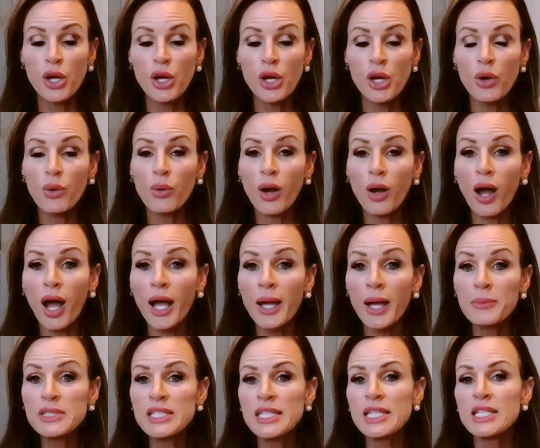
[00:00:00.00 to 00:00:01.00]
So
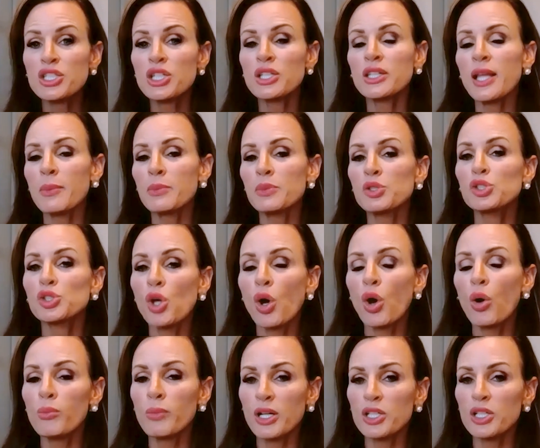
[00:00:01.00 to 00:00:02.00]
I'm teaching them
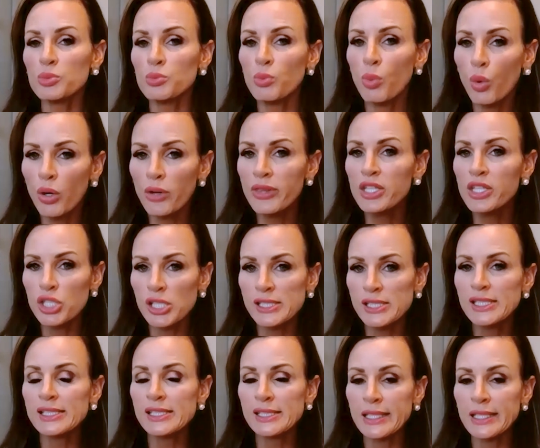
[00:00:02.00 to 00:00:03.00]
so much more than
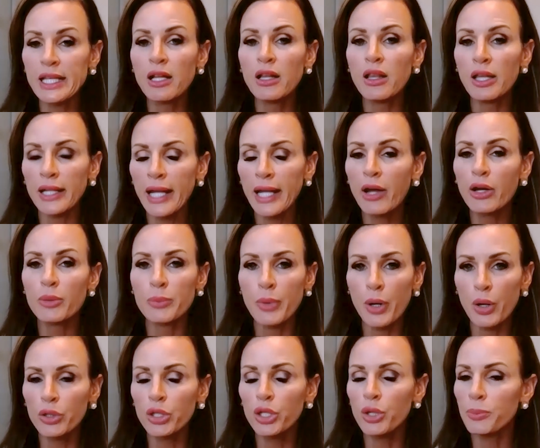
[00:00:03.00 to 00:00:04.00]
just a skill on how to
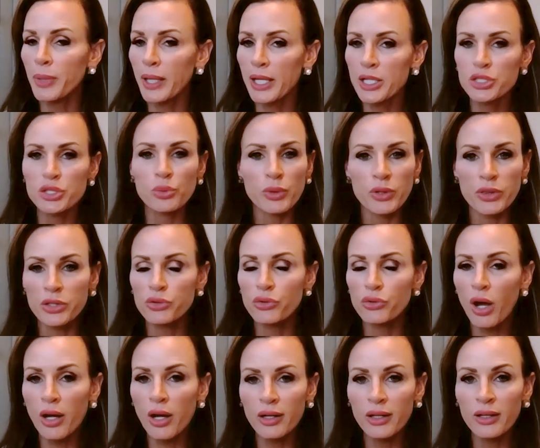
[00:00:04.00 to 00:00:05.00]
poke your patient with the
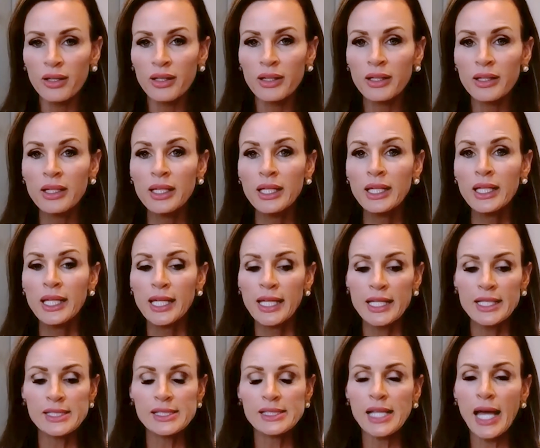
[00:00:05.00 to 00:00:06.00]
drug.
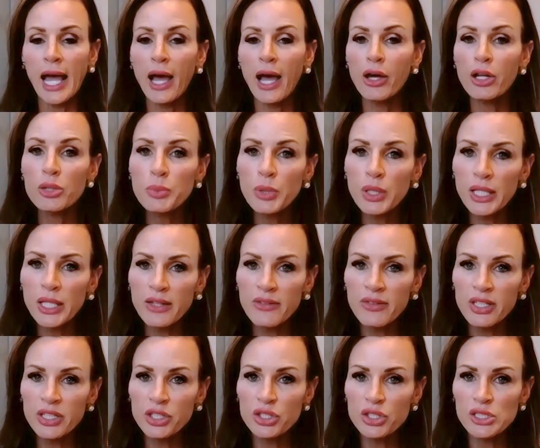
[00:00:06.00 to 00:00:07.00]
It's how to
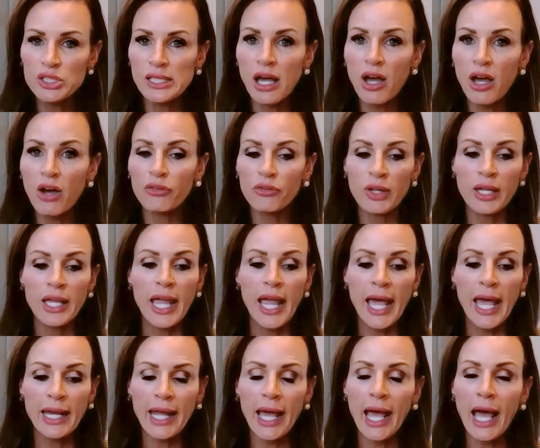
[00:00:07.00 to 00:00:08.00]
believe in yourself
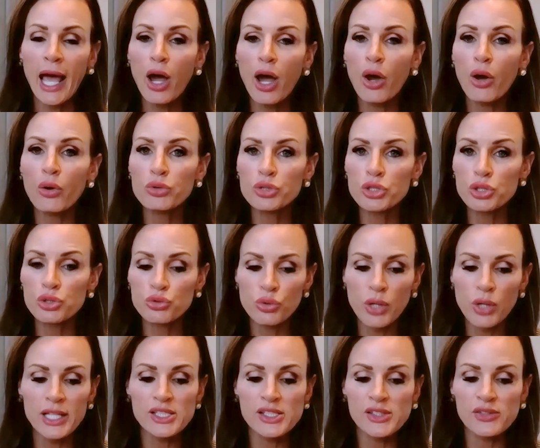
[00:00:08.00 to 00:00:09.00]
and how to
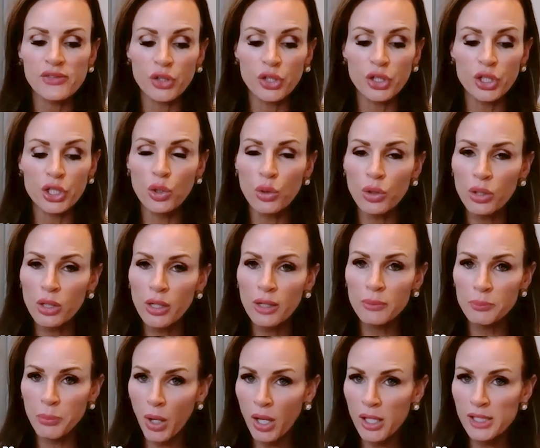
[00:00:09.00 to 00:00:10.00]
transfer
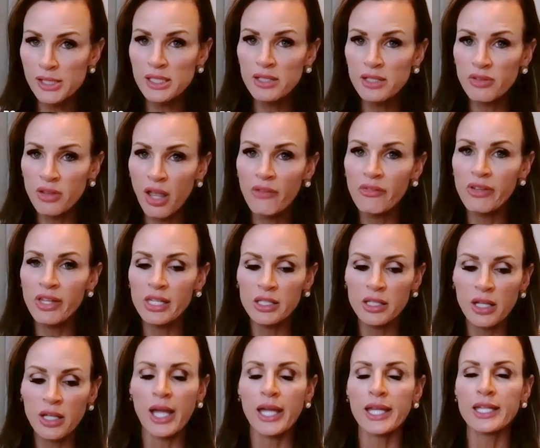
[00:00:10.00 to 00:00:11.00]
your positive, loving,
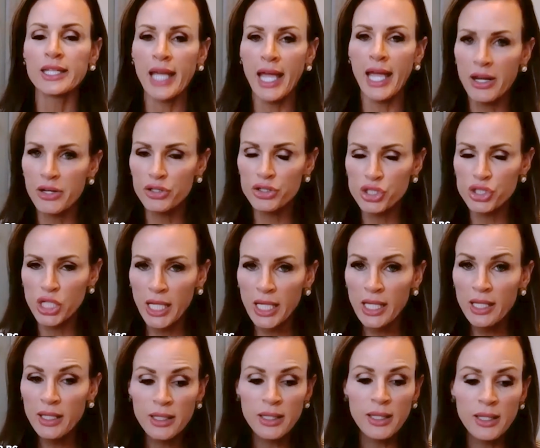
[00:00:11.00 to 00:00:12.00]
kind
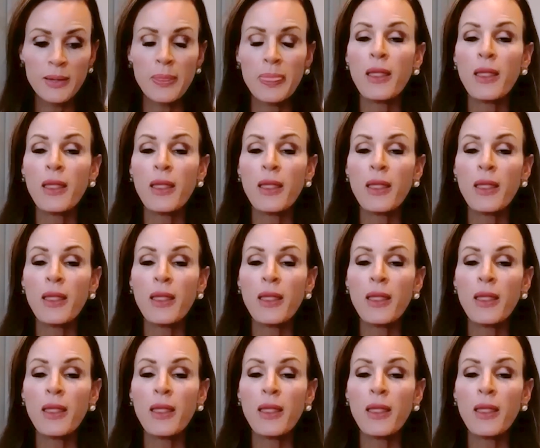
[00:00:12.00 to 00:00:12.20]
energy